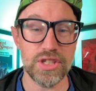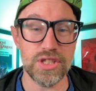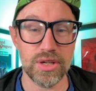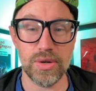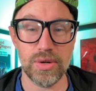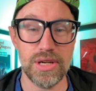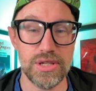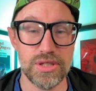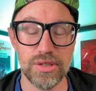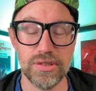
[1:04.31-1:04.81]

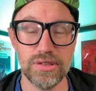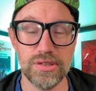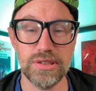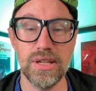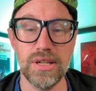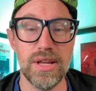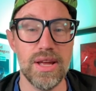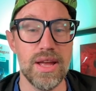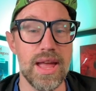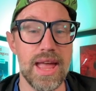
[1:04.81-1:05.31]
creatures,
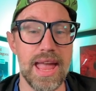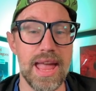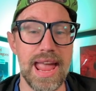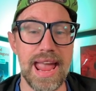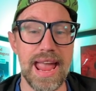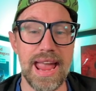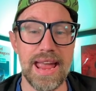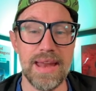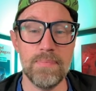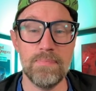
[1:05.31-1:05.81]

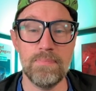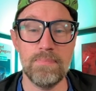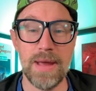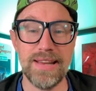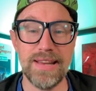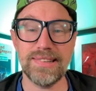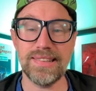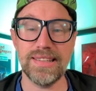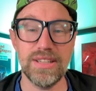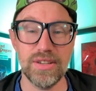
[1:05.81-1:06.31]
and
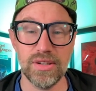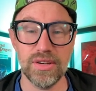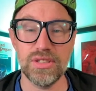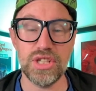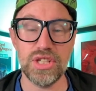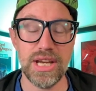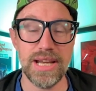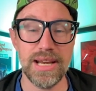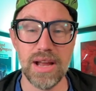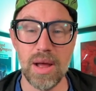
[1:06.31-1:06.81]
basically you're
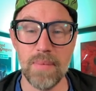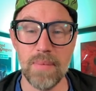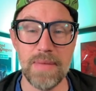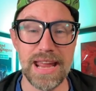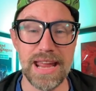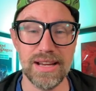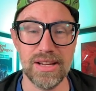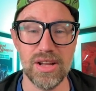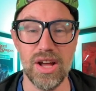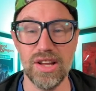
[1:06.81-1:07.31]
cheating on
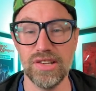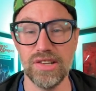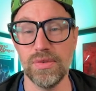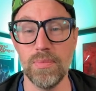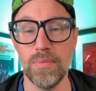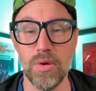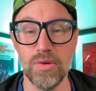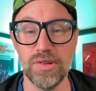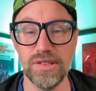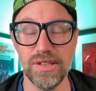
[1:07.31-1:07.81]
mana costs with
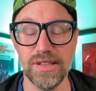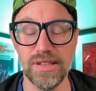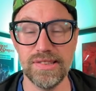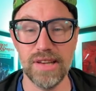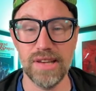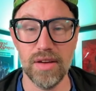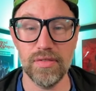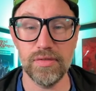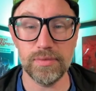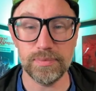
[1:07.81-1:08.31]
most of this
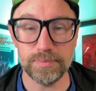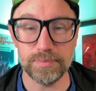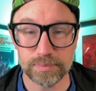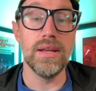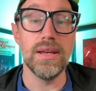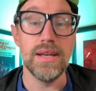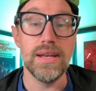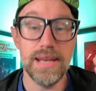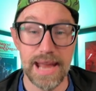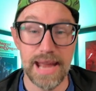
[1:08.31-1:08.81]
stuff.
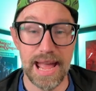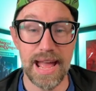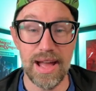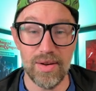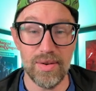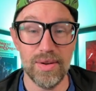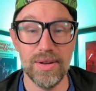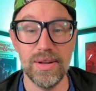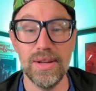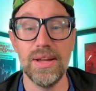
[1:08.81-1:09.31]

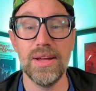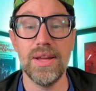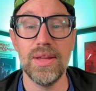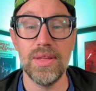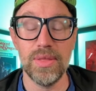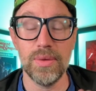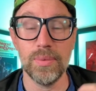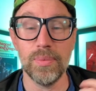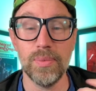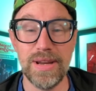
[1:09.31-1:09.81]
Now,
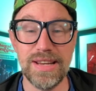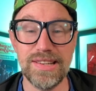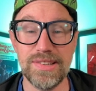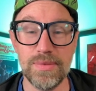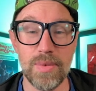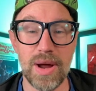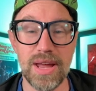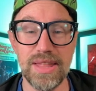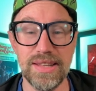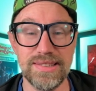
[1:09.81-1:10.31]
the
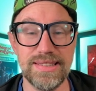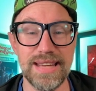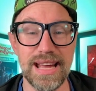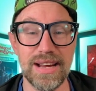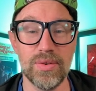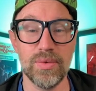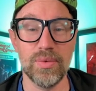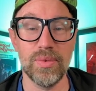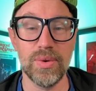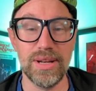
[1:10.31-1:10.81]
reason why this deck
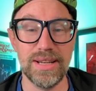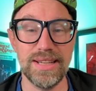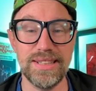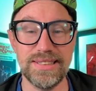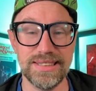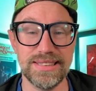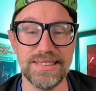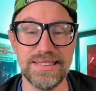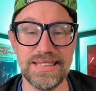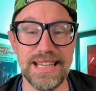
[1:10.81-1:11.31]
really
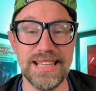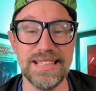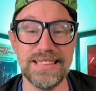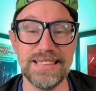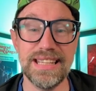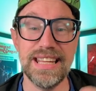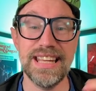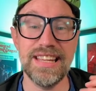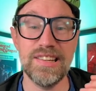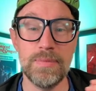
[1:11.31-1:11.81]

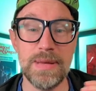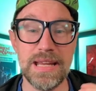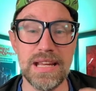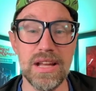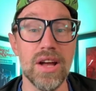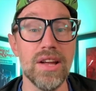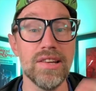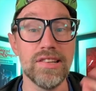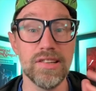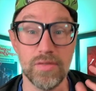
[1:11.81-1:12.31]
succeeds is
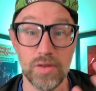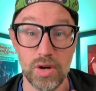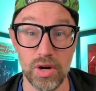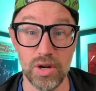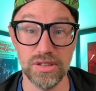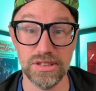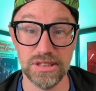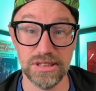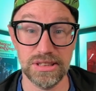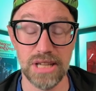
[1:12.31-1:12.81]
because of
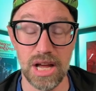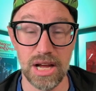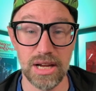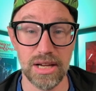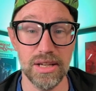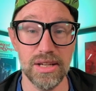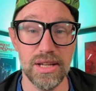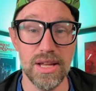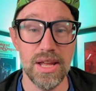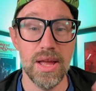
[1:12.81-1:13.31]
Urza
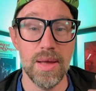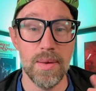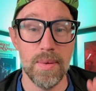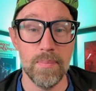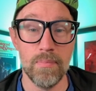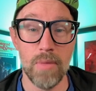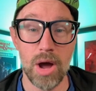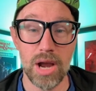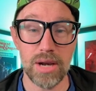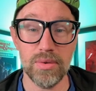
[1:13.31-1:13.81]
Saga.
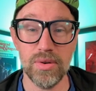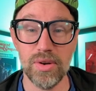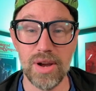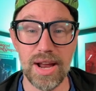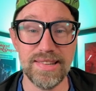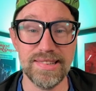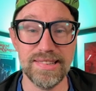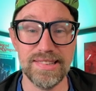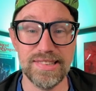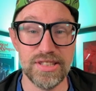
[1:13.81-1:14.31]
Modern
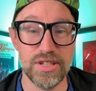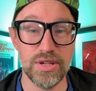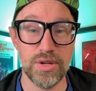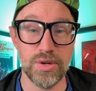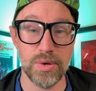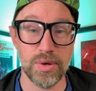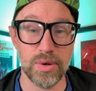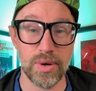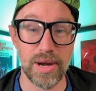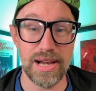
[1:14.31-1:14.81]
Horizons
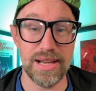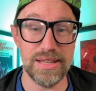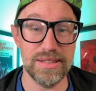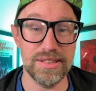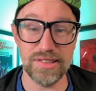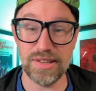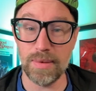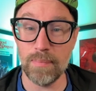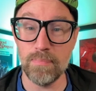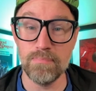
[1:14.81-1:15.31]
2 created
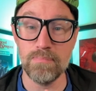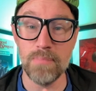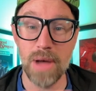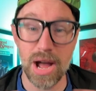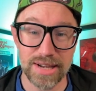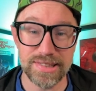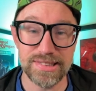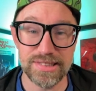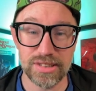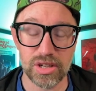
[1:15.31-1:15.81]
this
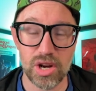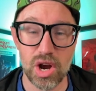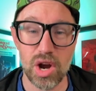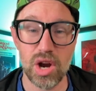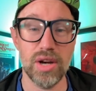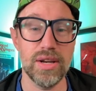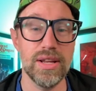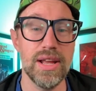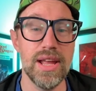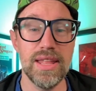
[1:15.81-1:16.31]
monster
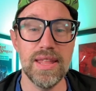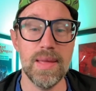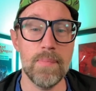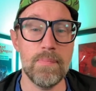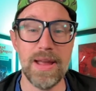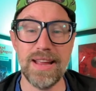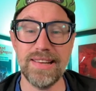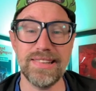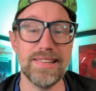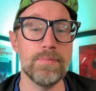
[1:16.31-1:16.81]
card that
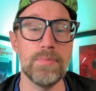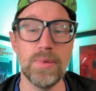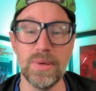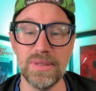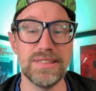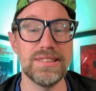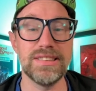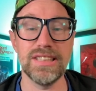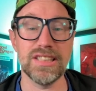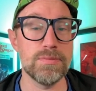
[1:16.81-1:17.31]
basically
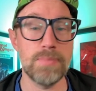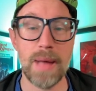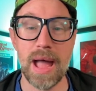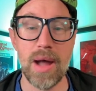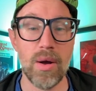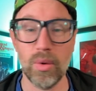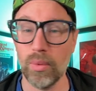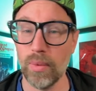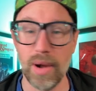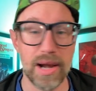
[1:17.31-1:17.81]
puts 6
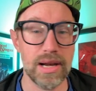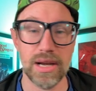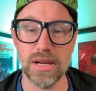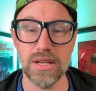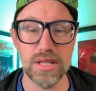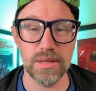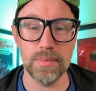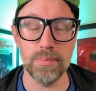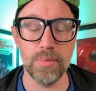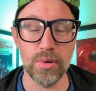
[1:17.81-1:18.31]
power right
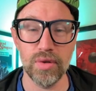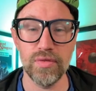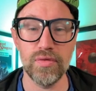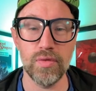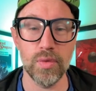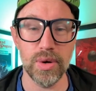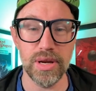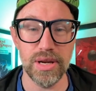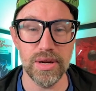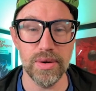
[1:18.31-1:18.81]
onto the board
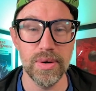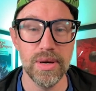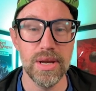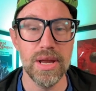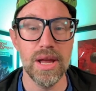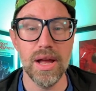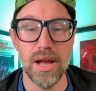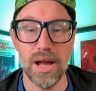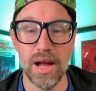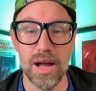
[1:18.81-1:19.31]
for you.
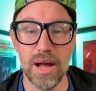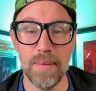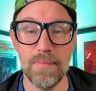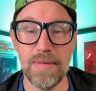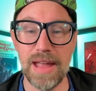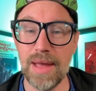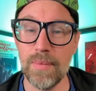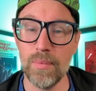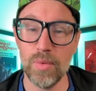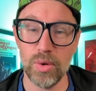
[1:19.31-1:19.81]

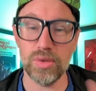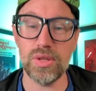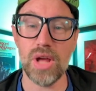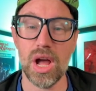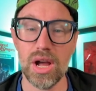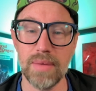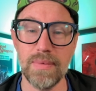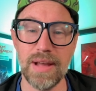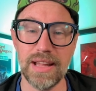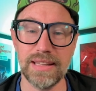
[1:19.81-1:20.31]
And we'll
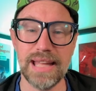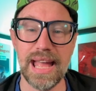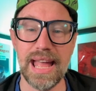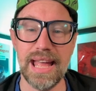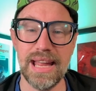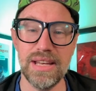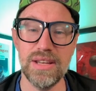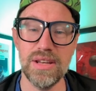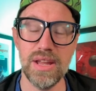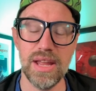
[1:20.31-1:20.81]
talk about
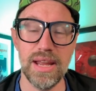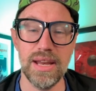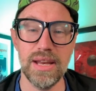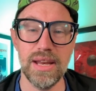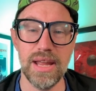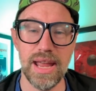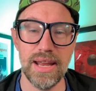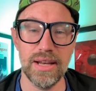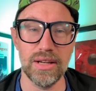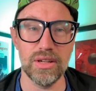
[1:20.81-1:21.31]
that in
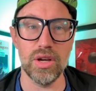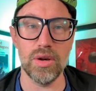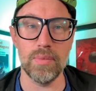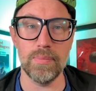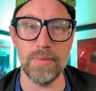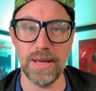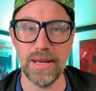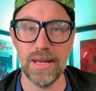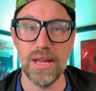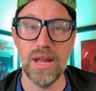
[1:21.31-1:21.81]
a little
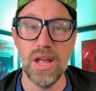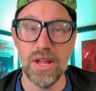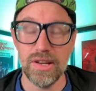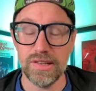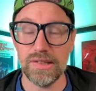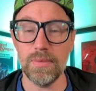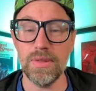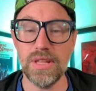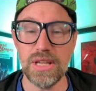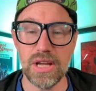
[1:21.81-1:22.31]
bit.
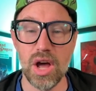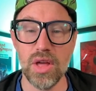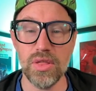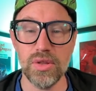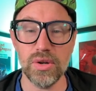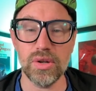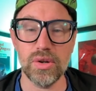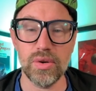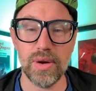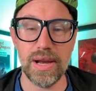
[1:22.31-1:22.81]
Some of the
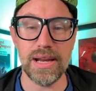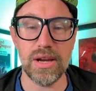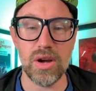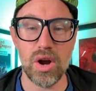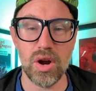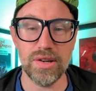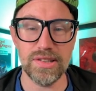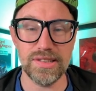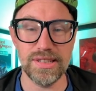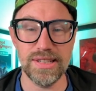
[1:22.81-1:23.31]
other great
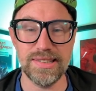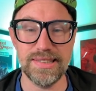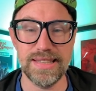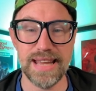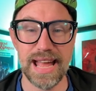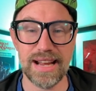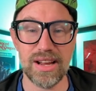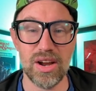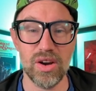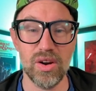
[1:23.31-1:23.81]
cards in this
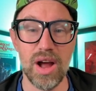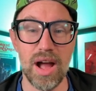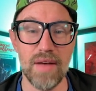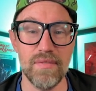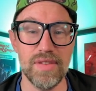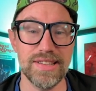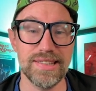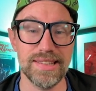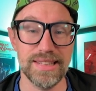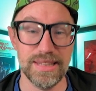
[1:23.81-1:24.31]
deck are
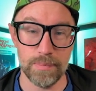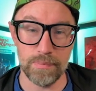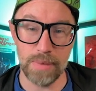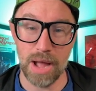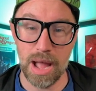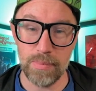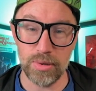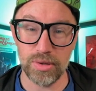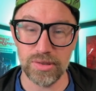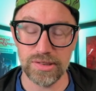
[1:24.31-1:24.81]
obviously the
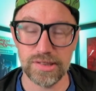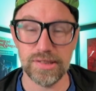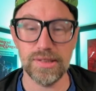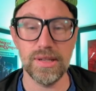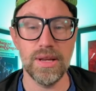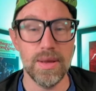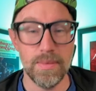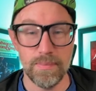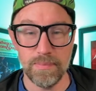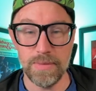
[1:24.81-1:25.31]
Baubles,
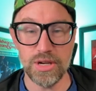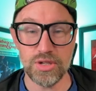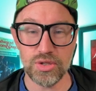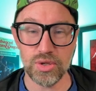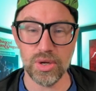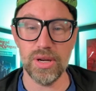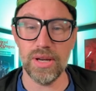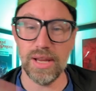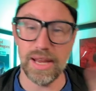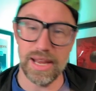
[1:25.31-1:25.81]

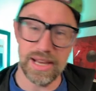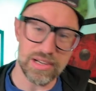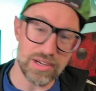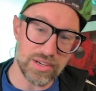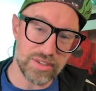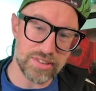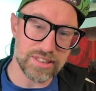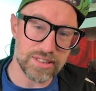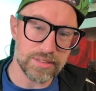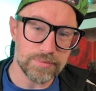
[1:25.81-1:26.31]
Mishra, and
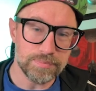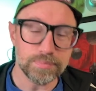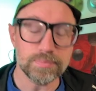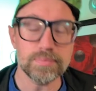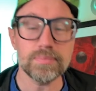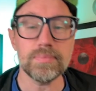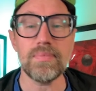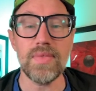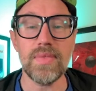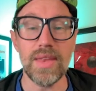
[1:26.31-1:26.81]
Urza.
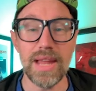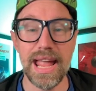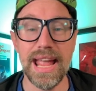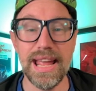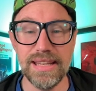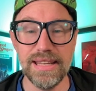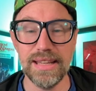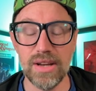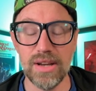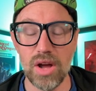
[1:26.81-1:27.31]

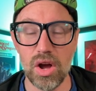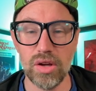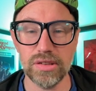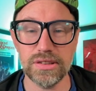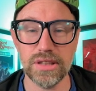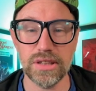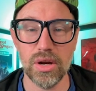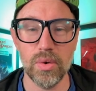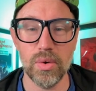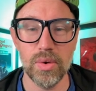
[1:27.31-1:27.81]
And then
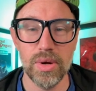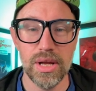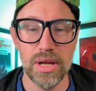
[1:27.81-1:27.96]
also